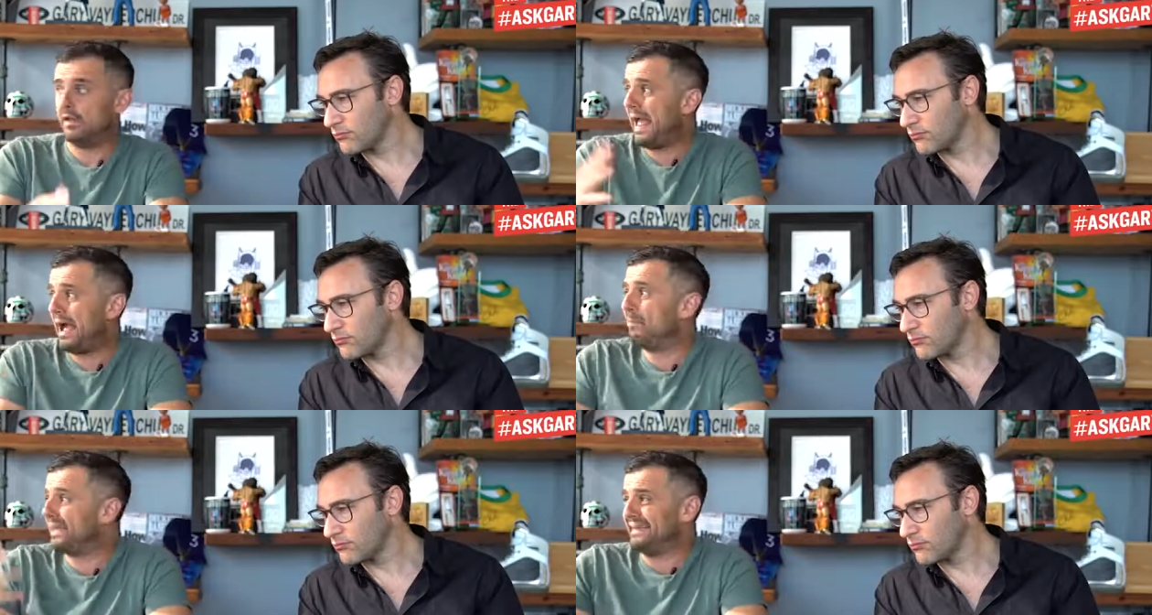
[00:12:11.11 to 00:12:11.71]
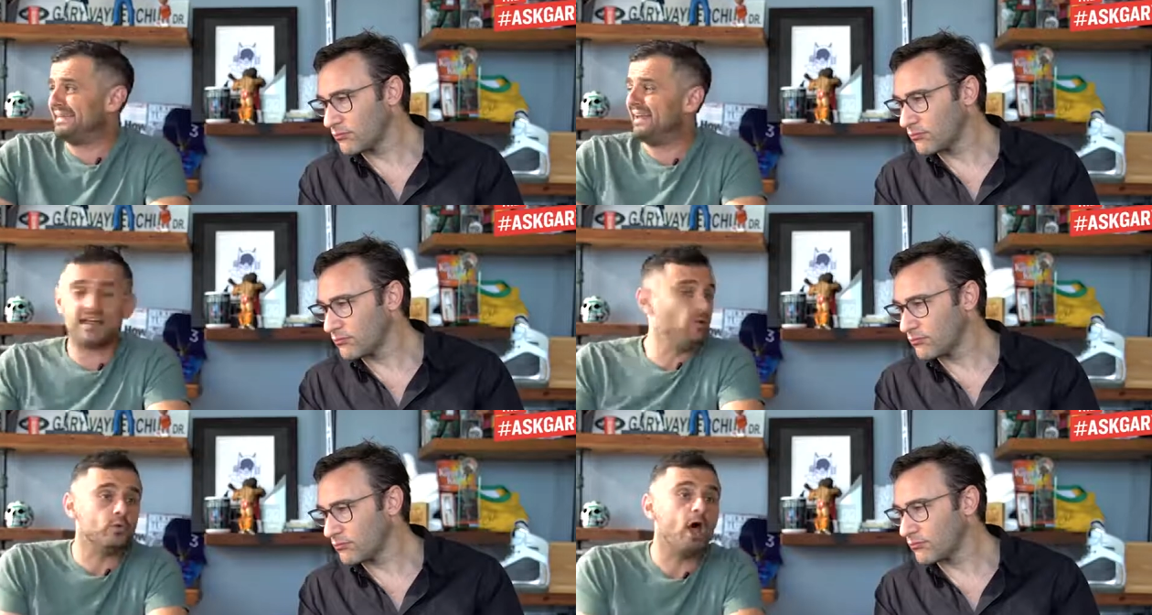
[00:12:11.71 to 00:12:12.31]
Speaker 1: how am I going to,
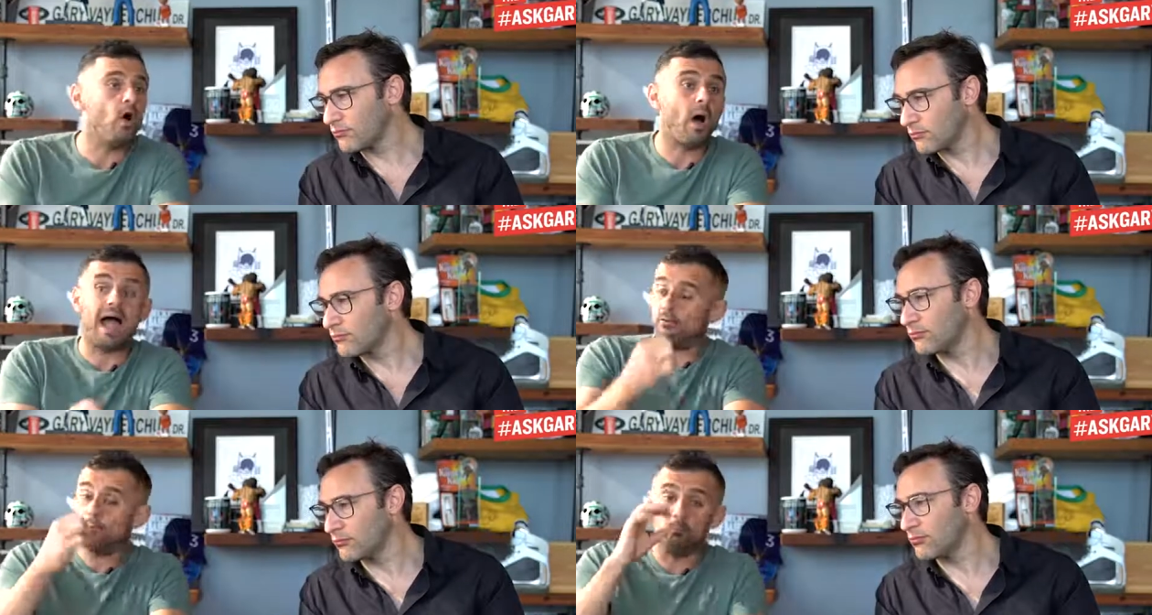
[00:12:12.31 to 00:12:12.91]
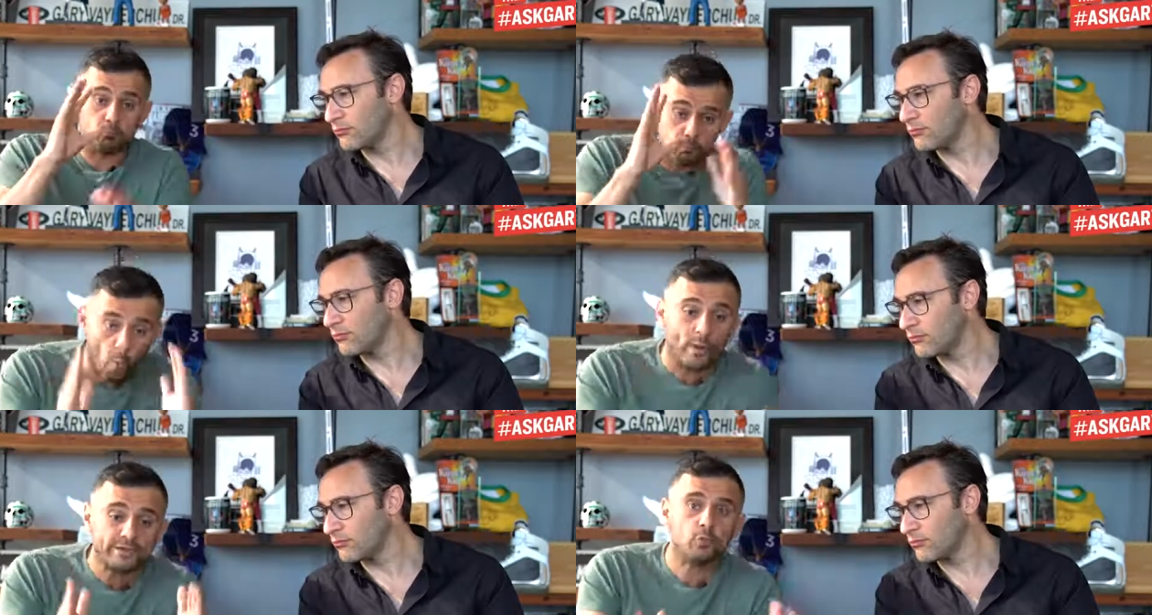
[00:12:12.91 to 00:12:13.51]
I don't know. I, mm-hmm.
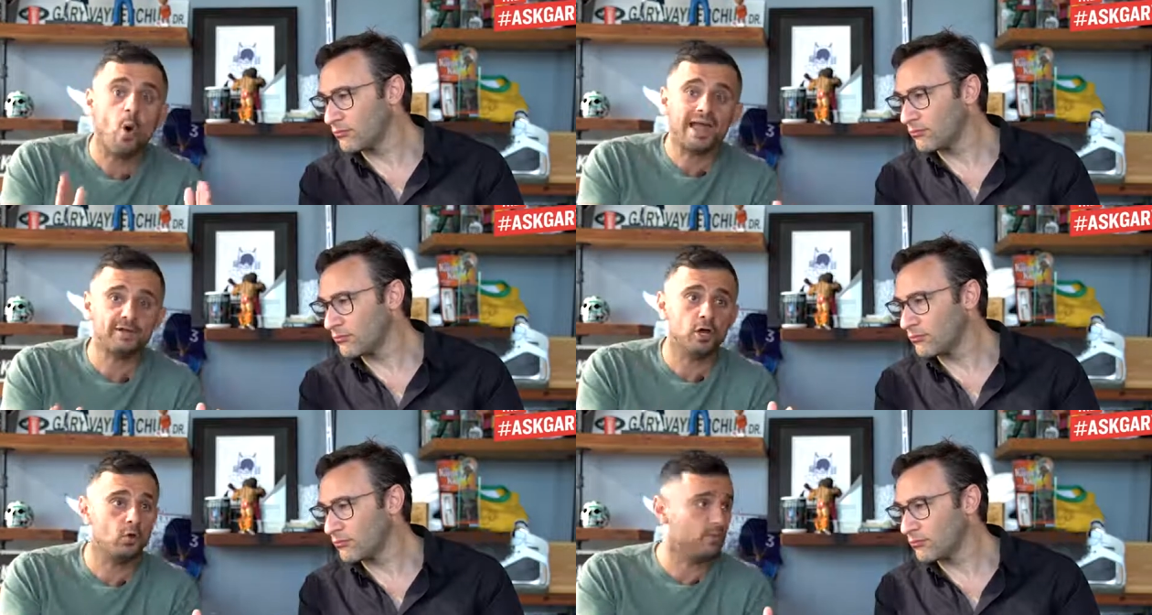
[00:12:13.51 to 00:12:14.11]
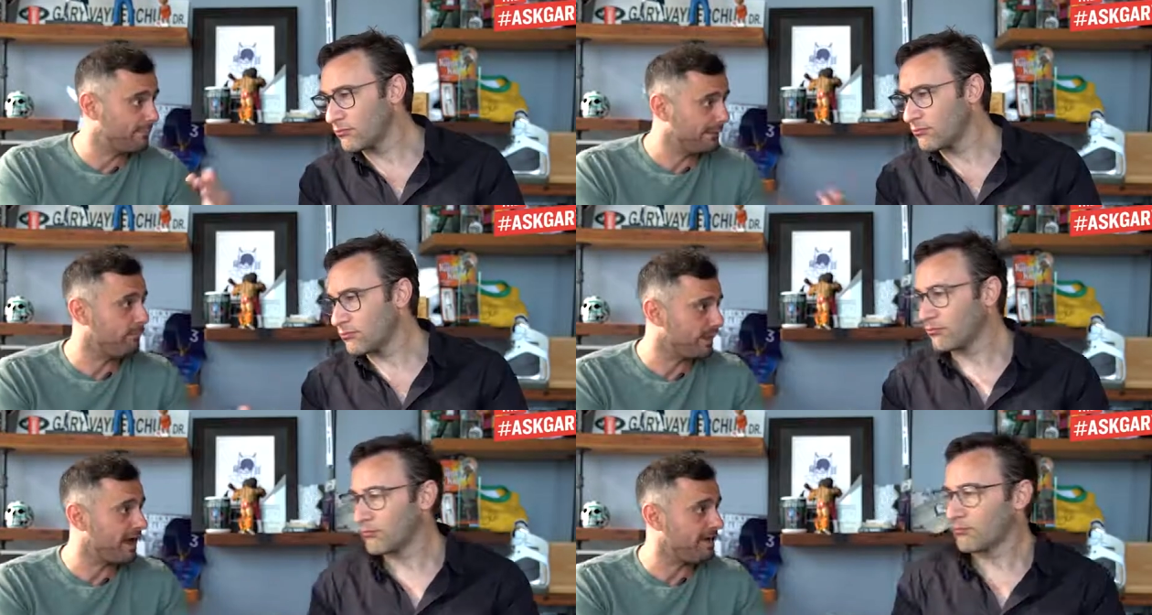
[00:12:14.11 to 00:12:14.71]
boy, do I know the
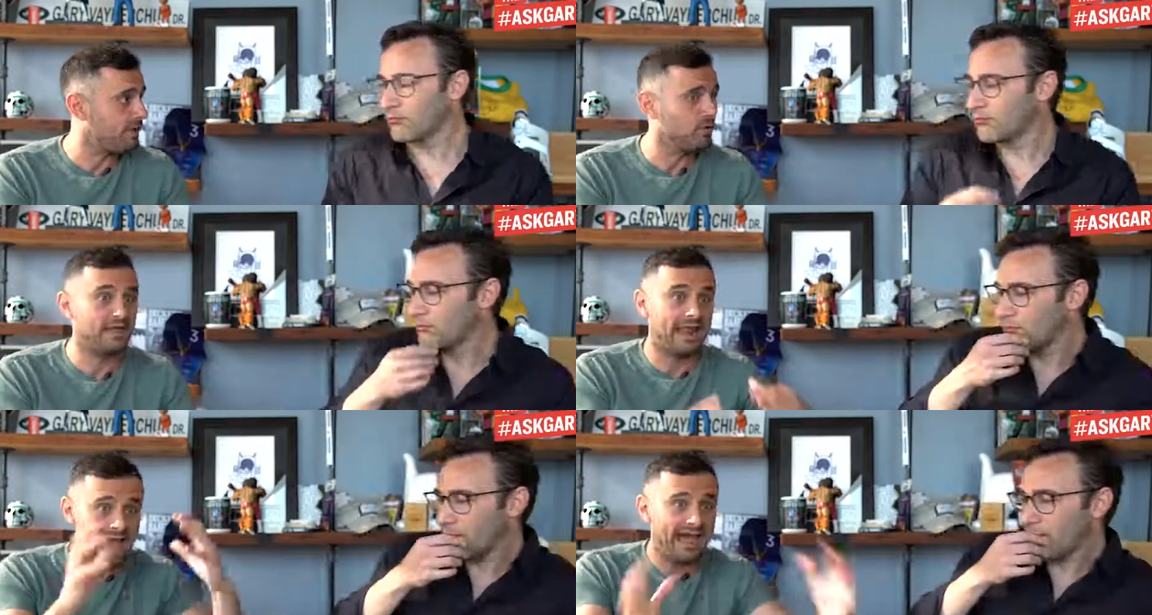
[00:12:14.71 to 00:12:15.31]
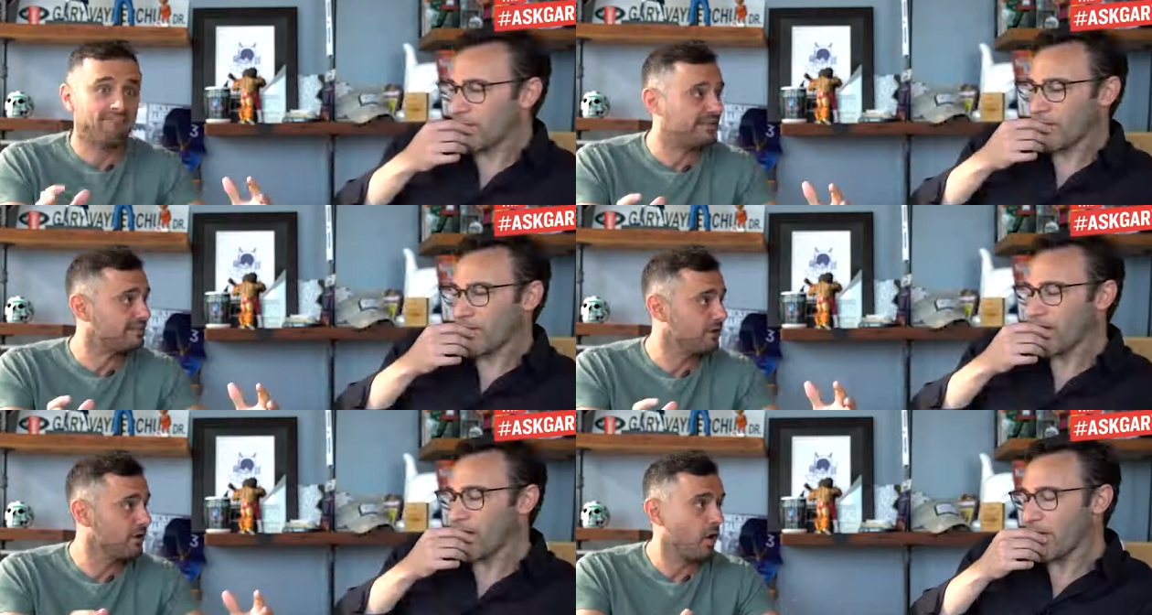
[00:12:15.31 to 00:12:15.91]
people that I know that have
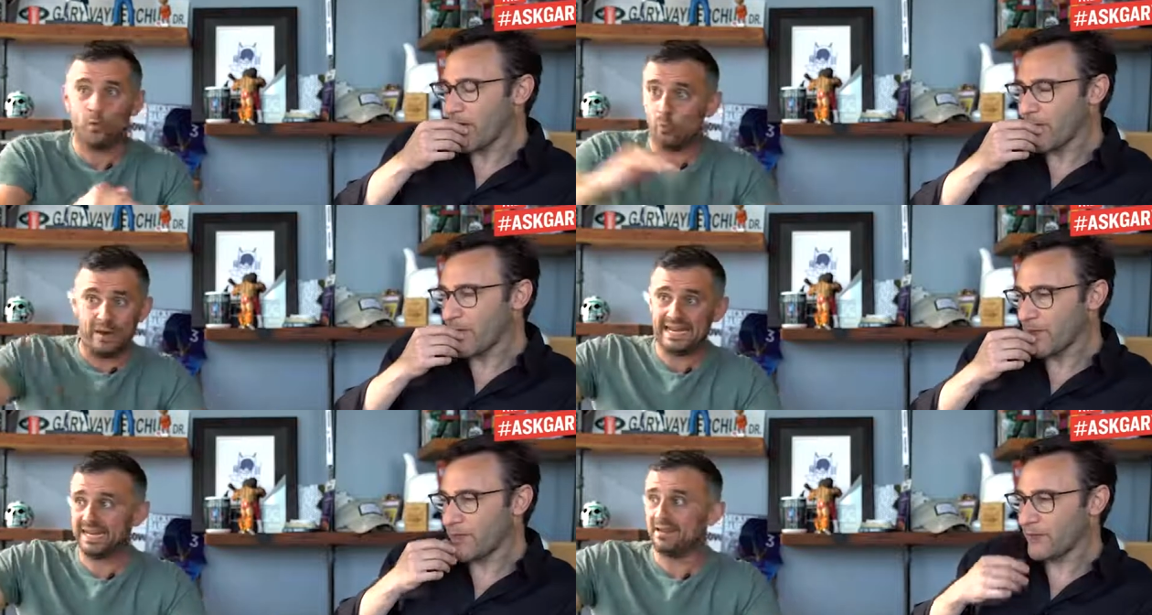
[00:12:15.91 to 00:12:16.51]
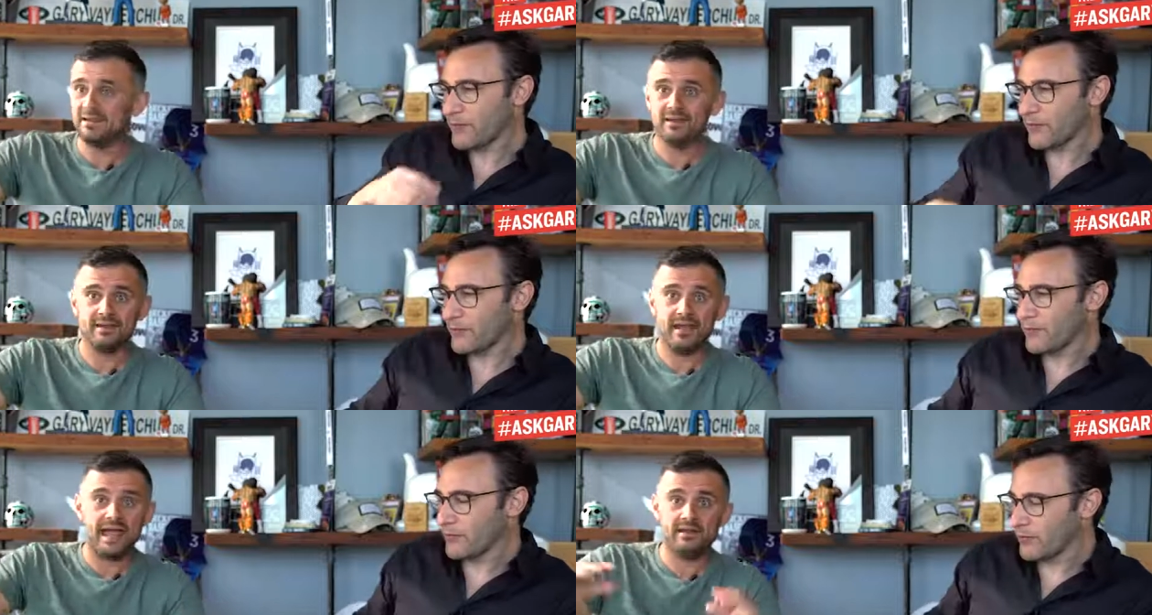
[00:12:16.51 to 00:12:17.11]
it yeah. are winning
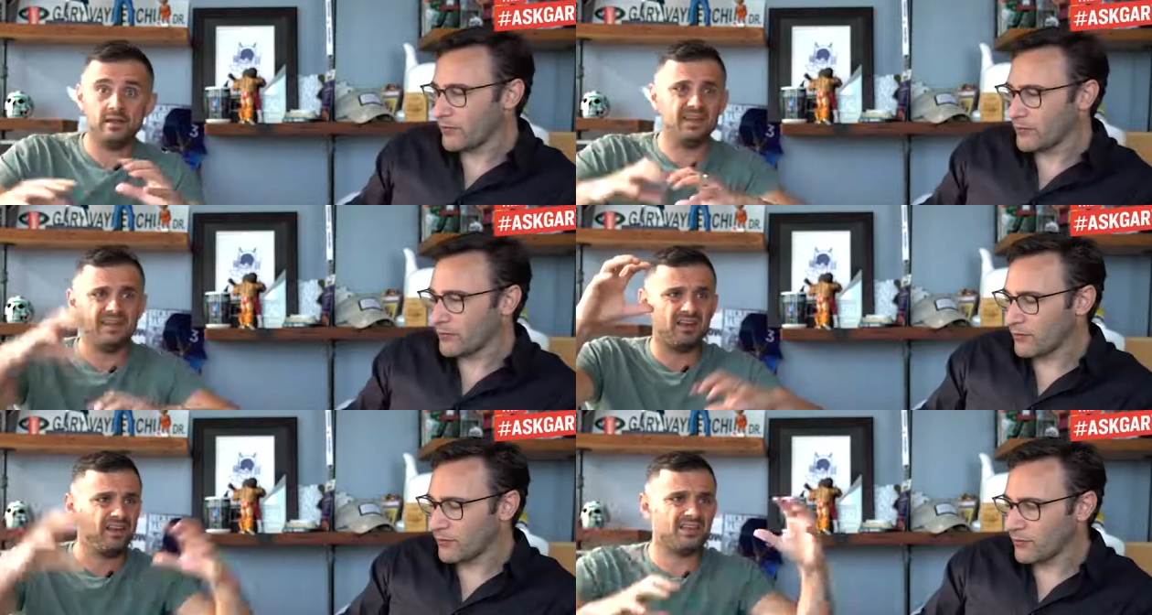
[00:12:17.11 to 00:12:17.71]
and and